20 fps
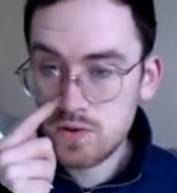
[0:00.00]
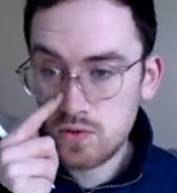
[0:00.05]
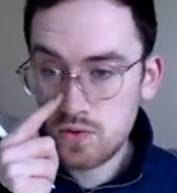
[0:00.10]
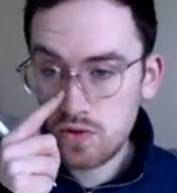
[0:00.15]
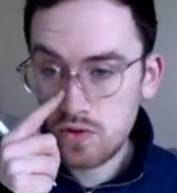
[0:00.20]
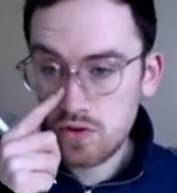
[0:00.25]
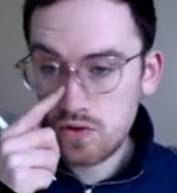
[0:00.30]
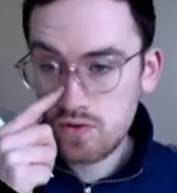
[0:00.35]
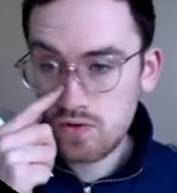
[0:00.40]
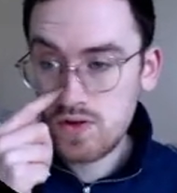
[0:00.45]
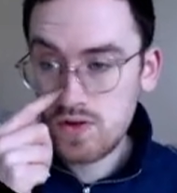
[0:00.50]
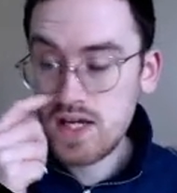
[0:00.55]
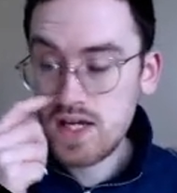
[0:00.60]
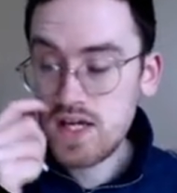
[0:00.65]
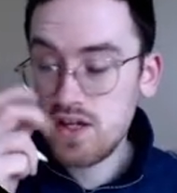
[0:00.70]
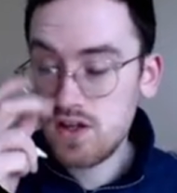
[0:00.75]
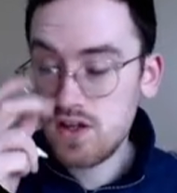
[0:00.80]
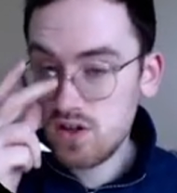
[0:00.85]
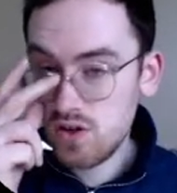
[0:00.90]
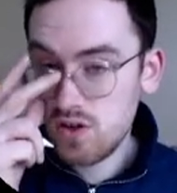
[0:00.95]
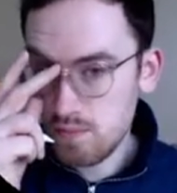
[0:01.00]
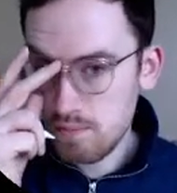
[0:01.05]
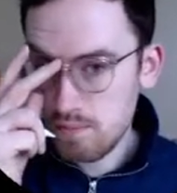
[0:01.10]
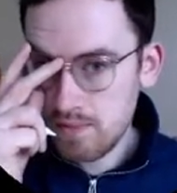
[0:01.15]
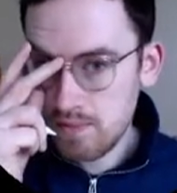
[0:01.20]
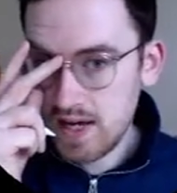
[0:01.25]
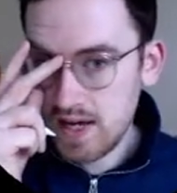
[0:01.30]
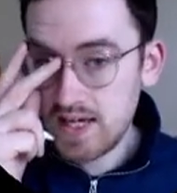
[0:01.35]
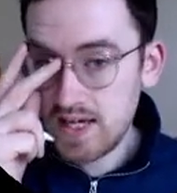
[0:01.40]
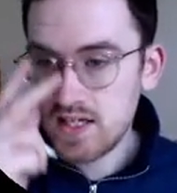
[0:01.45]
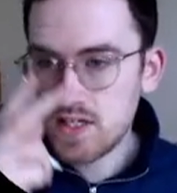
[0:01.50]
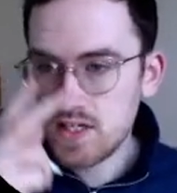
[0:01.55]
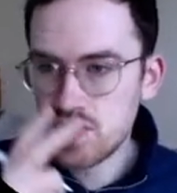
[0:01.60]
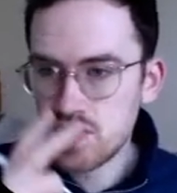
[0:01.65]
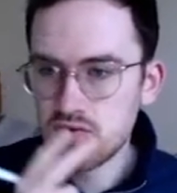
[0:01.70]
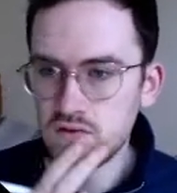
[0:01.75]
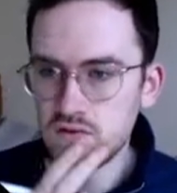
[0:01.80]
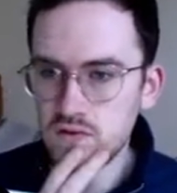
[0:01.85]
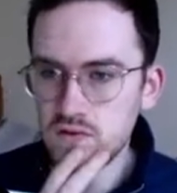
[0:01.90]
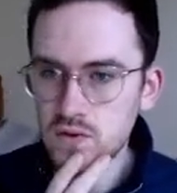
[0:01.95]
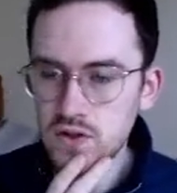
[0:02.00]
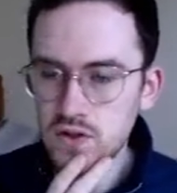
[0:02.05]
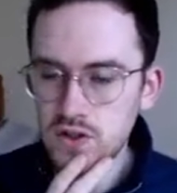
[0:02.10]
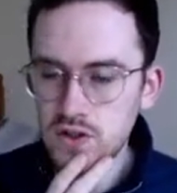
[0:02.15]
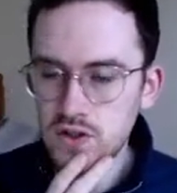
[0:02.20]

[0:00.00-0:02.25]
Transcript: 3q minus 4q,